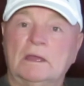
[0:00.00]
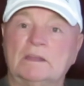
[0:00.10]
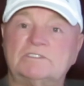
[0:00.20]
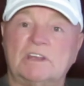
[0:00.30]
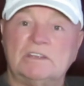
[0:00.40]

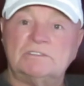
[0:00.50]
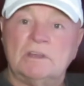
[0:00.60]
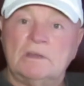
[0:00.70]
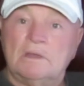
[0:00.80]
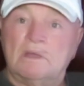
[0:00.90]
It says,
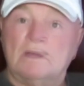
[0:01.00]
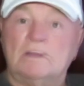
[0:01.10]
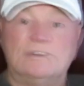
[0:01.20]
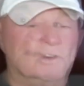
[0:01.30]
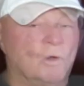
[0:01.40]

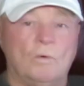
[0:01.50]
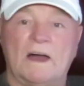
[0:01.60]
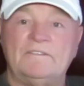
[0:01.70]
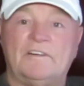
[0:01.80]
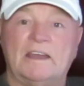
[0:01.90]
connection, no
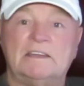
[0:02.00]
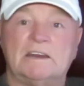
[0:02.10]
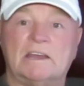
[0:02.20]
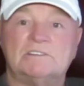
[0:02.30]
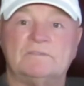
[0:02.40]
Wi-Fi
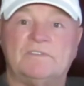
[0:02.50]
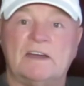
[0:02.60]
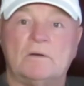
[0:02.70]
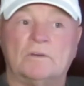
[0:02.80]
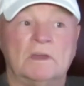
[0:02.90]
connection
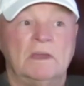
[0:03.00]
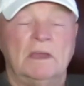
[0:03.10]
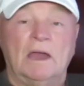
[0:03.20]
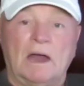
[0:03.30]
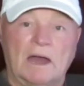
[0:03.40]
found.
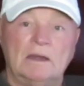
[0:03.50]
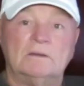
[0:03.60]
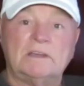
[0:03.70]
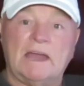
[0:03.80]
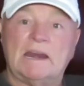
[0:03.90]
I
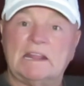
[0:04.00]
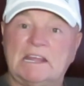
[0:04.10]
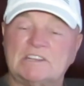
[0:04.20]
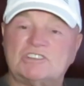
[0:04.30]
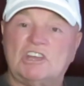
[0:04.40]
look at it,
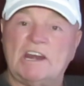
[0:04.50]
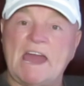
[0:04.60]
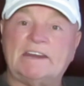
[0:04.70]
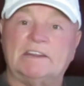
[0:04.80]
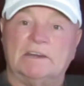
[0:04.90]
it's
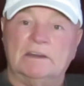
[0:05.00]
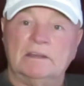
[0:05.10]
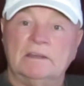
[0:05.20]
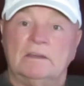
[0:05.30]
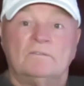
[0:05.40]
connected.
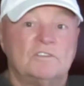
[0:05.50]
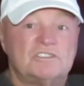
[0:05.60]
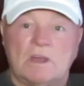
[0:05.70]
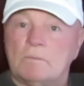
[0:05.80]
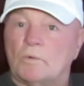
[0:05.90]
For
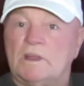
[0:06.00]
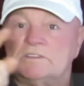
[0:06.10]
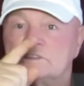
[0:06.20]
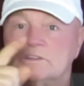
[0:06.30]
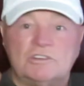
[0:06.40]
some
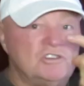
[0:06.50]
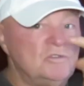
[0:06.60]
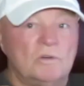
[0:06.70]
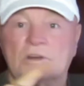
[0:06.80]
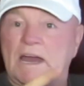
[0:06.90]
reason, the
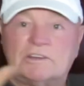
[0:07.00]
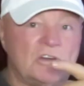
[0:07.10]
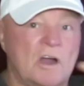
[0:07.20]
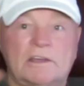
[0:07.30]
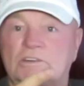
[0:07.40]
two are not
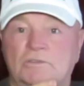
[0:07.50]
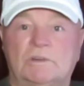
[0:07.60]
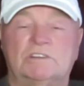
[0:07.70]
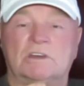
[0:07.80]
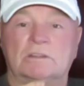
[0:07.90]
talking to
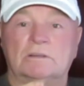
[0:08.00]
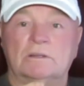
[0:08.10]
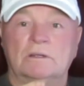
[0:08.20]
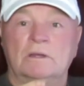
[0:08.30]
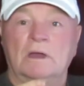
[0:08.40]
each other.
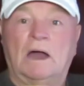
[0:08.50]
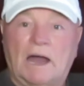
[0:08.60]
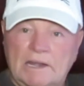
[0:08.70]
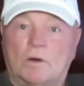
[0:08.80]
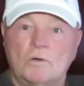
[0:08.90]

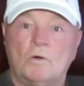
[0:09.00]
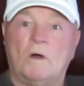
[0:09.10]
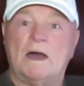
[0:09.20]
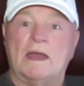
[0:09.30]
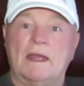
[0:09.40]
I don't know
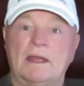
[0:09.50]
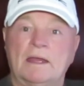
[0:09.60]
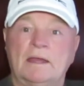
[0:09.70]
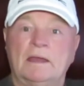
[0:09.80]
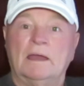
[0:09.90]
why.
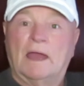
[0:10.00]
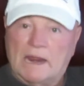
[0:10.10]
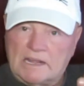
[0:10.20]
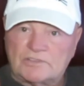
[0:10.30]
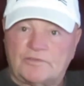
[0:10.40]

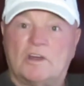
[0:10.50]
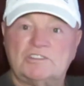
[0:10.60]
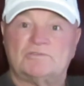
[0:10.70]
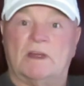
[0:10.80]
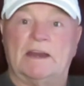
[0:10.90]
And it's
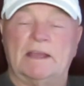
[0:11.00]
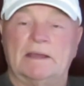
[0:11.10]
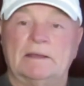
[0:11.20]
frustrating.